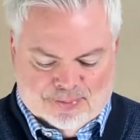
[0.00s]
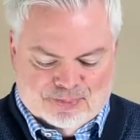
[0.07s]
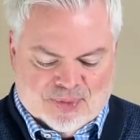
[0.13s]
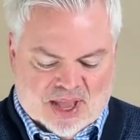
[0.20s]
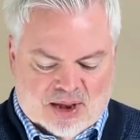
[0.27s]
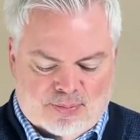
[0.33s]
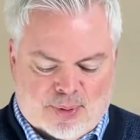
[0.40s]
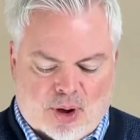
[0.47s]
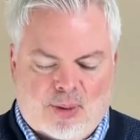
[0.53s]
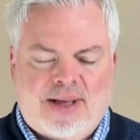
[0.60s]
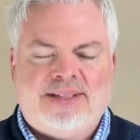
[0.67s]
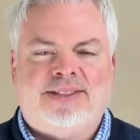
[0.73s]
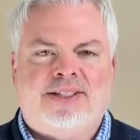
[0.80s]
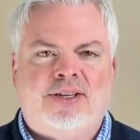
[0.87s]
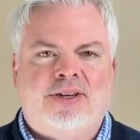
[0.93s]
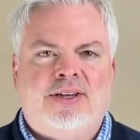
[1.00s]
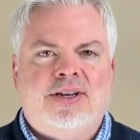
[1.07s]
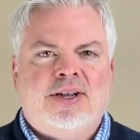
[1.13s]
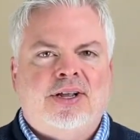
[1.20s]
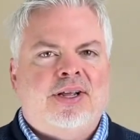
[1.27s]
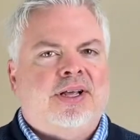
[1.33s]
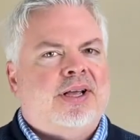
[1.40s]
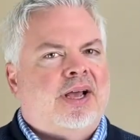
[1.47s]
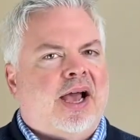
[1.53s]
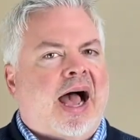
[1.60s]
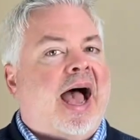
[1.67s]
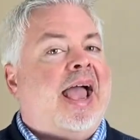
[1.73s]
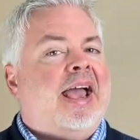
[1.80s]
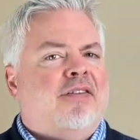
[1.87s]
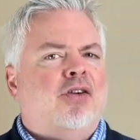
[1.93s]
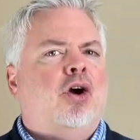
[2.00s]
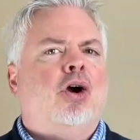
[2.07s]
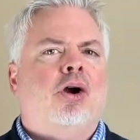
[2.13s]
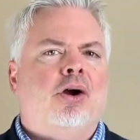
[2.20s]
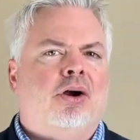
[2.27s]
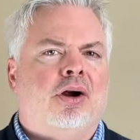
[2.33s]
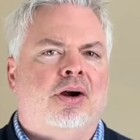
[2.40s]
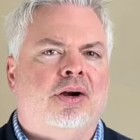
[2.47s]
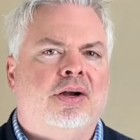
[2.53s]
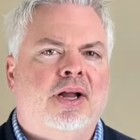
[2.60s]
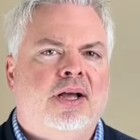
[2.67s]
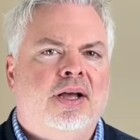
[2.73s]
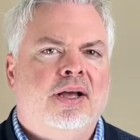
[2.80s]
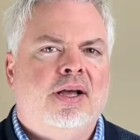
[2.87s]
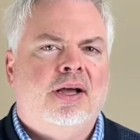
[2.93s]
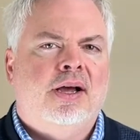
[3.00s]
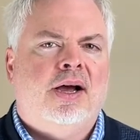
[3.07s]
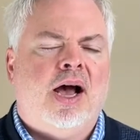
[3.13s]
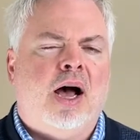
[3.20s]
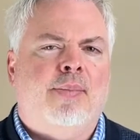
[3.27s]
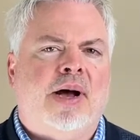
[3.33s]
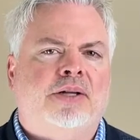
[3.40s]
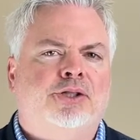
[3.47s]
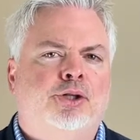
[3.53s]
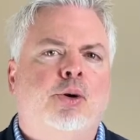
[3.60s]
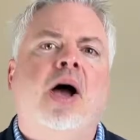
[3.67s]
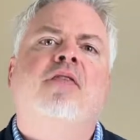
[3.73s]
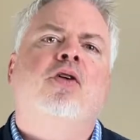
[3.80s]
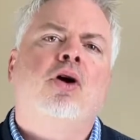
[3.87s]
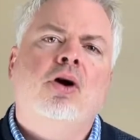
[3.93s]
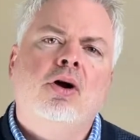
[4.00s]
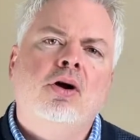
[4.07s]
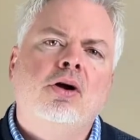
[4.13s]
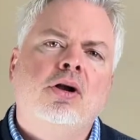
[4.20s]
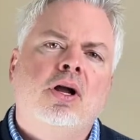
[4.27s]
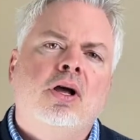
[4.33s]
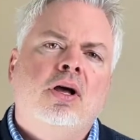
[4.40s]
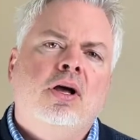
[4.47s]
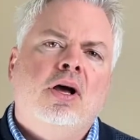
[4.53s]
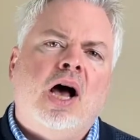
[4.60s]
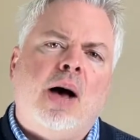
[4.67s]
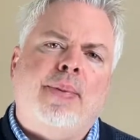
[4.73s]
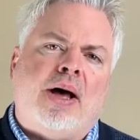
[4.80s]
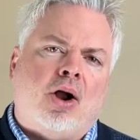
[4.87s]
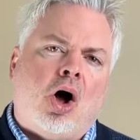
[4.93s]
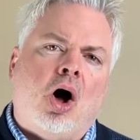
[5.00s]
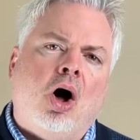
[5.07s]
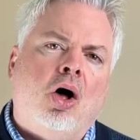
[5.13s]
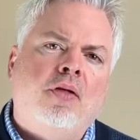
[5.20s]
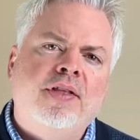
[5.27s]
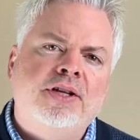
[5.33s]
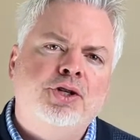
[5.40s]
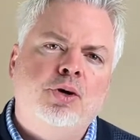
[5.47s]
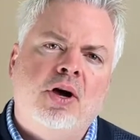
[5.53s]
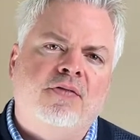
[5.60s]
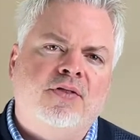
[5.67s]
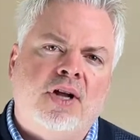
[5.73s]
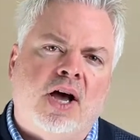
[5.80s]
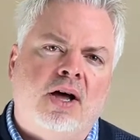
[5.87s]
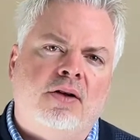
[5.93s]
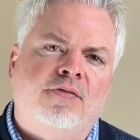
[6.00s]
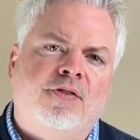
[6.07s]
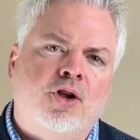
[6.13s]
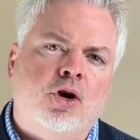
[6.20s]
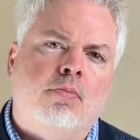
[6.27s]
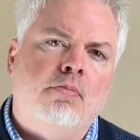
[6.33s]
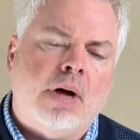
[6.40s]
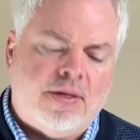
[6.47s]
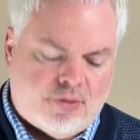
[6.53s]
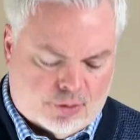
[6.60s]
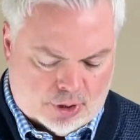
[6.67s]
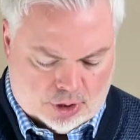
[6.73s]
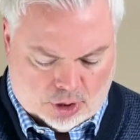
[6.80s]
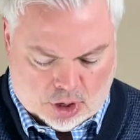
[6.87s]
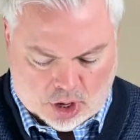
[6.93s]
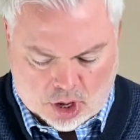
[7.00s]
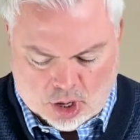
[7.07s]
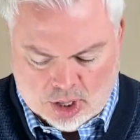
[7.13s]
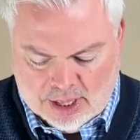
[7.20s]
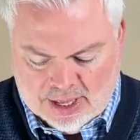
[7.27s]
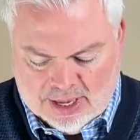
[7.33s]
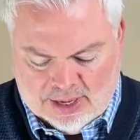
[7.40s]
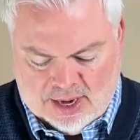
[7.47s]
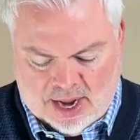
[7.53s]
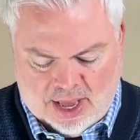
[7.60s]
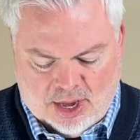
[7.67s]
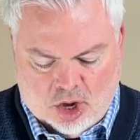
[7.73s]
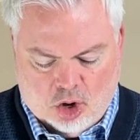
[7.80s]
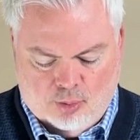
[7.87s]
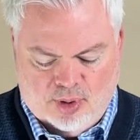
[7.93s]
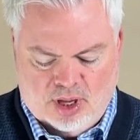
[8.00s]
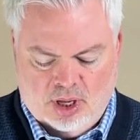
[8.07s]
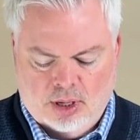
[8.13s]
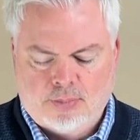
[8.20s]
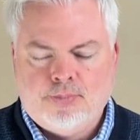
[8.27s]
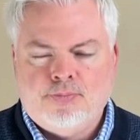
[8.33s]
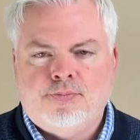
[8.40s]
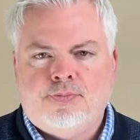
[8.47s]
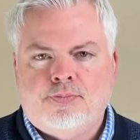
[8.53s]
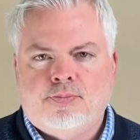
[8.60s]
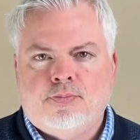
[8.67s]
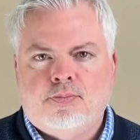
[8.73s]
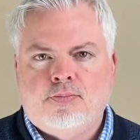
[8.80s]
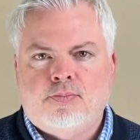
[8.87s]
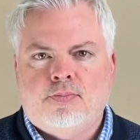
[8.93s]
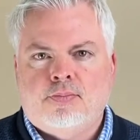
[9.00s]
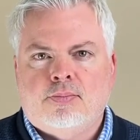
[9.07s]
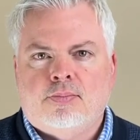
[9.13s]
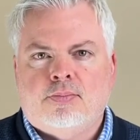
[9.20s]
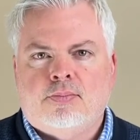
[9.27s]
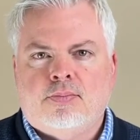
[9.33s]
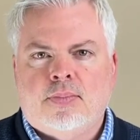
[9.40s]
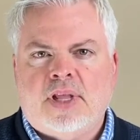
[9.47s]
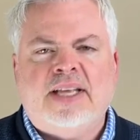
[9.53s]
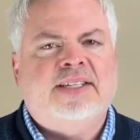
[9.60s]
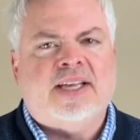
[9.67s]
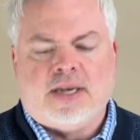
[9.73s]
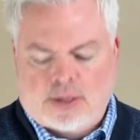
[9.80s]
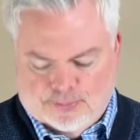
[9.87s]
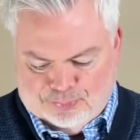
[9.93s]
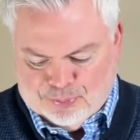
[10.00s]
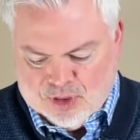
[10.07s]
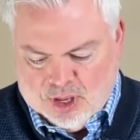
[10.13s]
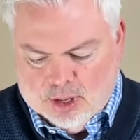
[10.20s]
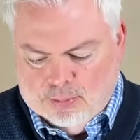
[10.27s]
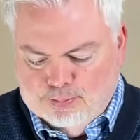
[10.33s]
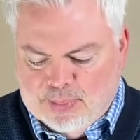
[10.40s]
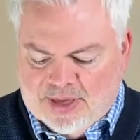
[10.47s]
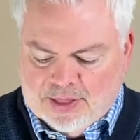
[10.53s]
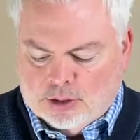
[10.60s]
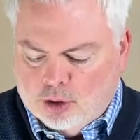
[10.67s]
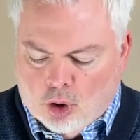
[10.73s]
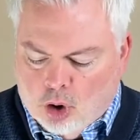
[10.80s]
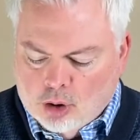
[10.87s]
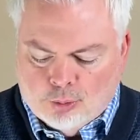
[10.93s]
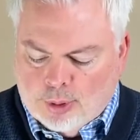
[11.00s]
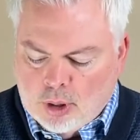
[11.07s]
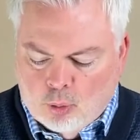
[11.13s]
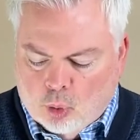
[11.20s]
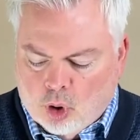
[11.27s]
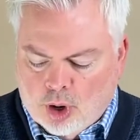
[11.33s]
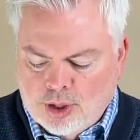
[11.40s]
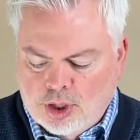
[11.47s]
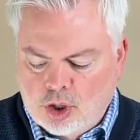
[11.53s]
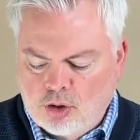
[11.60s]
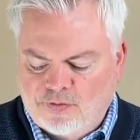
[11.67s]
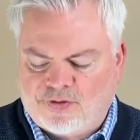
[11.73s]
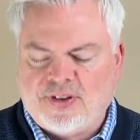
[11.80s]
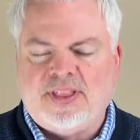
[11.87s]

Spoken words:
And Boaz said, "I have heard about you. I've heard about all that you have done for your mother-in-law, Naomi." He said, "May the Lord reward you for the